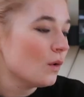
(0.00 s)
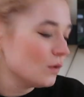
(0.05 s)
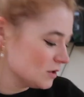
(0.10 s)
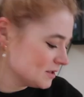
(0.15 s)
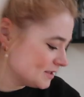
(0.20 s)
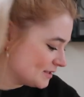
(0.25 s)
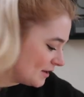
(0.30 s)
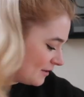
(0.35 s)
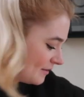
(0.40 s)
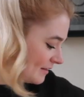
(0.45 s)

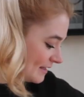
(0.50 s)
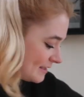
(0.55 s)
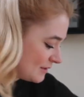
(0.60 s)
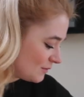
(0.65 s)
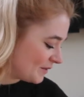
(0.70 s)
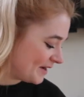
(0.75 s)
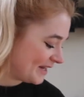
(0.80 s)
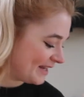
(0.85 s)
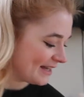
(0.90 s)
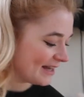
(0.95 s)
Also this
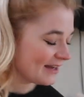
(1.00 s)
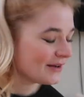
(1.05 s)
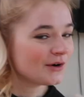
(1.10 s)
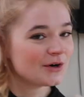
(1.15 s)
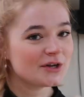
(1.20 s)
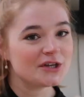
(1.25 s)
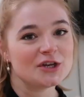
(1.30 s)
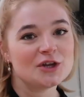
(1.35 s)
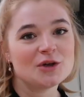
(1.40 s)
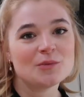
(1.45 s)
week, I got
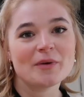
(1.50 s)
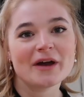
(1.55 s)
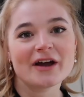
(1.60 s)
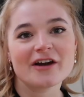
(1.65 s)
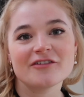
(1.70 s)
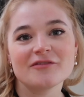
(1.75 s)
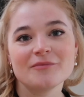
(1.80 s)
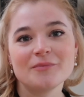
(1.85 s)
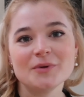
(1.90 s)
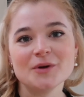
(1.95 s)
a new
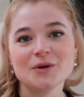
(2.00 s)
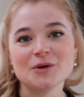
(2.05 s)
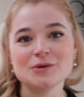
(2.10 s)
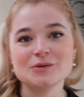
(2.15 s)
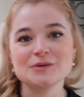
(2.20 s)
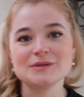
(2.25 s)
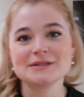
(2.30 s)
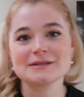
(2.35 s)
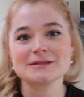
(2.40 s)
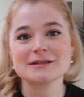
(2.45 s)
pair of
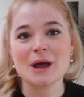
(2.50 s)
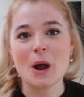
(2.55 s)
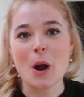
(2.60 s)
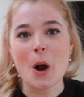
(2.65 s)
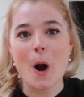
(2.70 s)
boots.